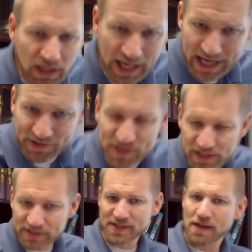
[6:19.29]
And
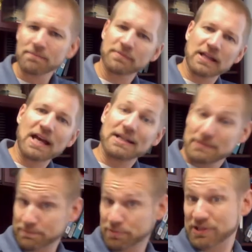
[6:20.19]
some kind of
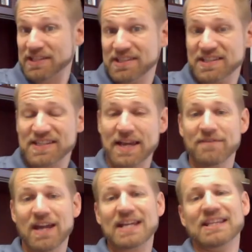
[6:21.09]
put this in the same
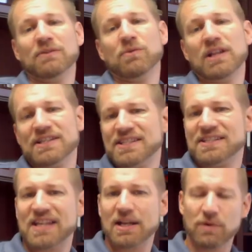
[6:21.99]
vein. That, well, is
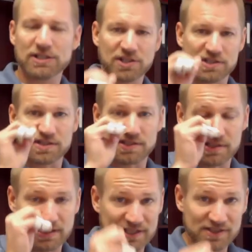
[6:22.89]
this kind of what Jesus
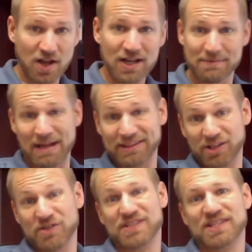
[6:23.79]
is talking about
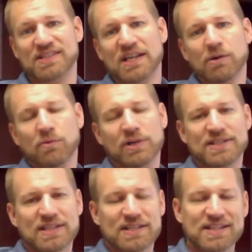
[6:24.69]
there? Is this what
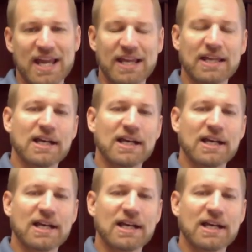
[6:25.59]
he's saying?